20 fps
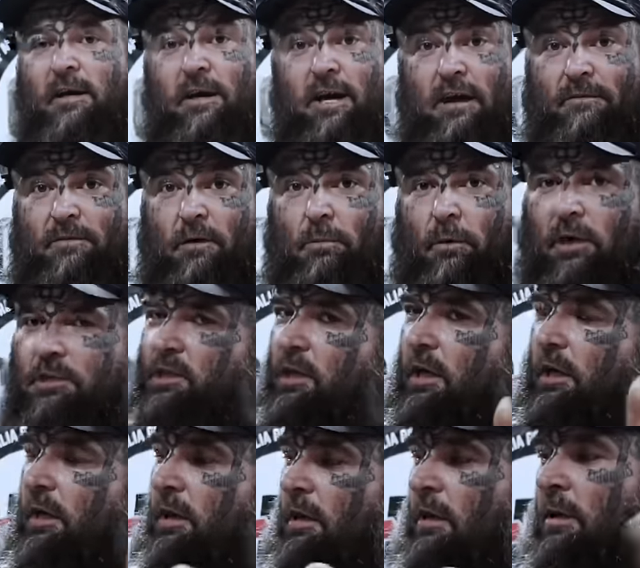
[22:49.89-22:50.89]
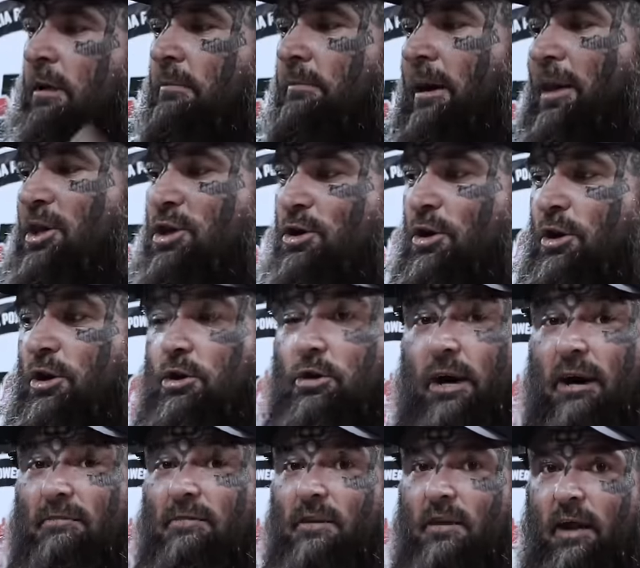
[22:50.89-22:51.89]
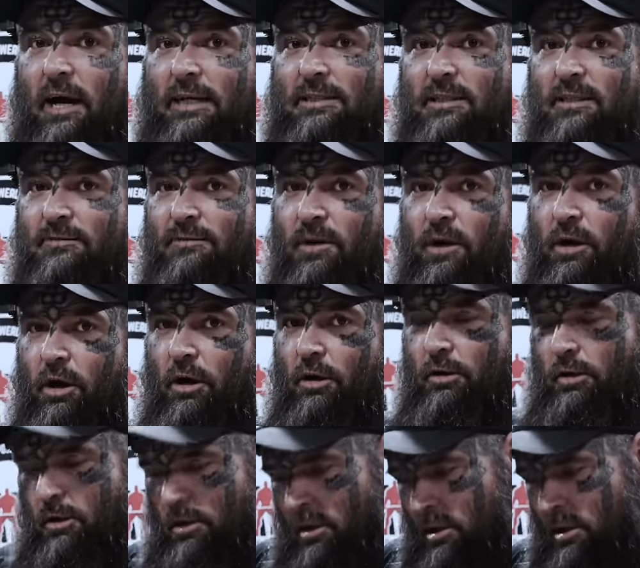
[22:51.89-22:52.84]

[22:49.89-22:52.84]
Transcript: If you're watching, make sure you have liked this video,